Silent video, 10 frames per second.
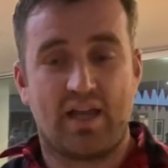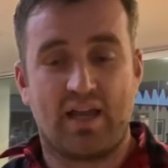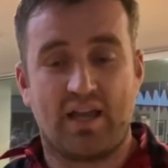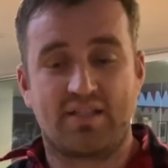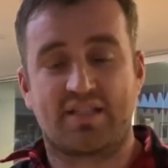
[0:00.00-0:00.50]

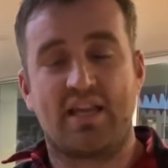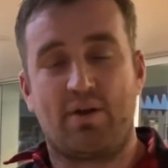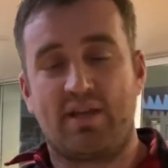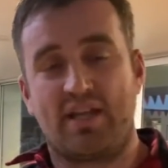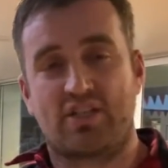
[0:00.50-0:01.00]
and see
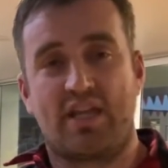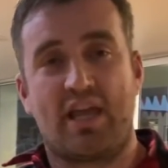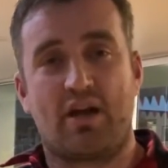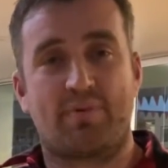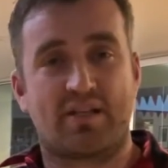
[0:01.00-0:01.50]
how he can actually
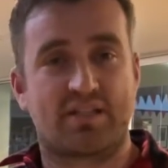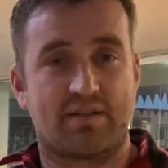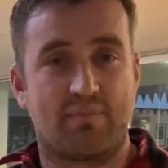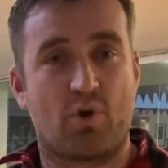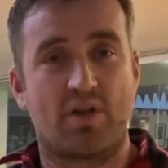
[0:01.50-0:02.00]
help us
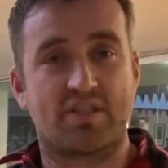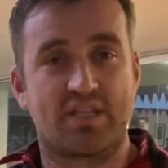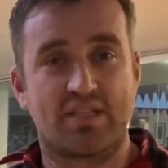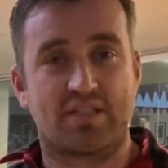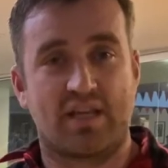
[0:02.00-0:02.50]
in our
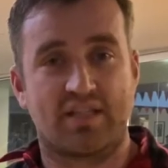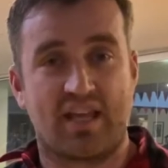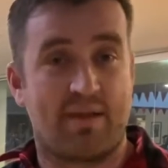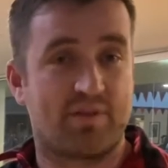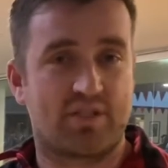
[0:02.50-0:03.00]
mindsets as
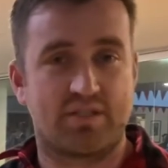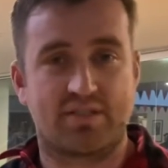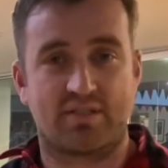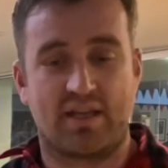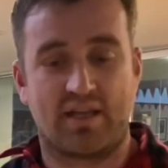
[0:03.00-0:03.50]

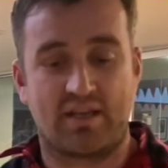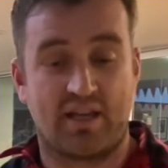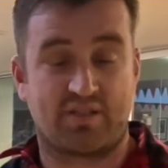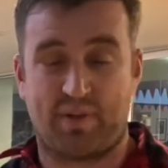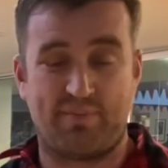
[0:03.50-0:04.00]
amateurs and
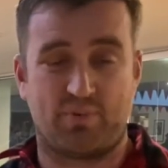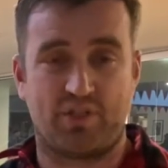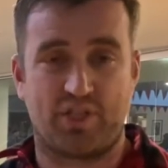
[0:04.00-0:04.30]
as people in